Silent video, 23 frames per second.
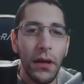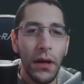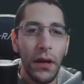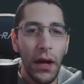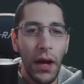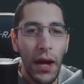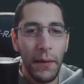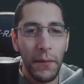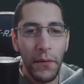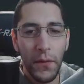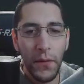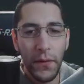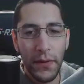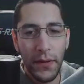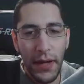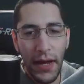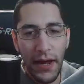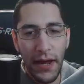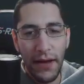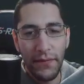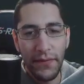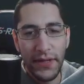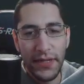I'm going to
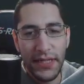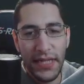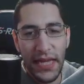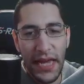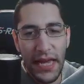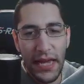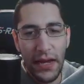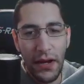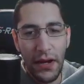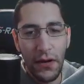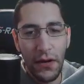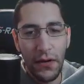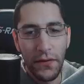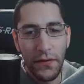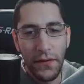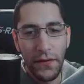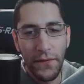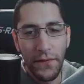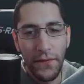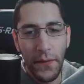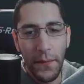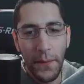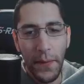have this
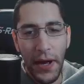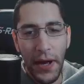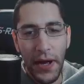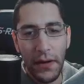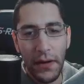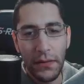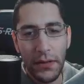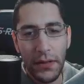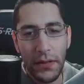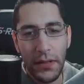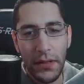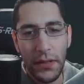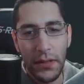800 foot-pound.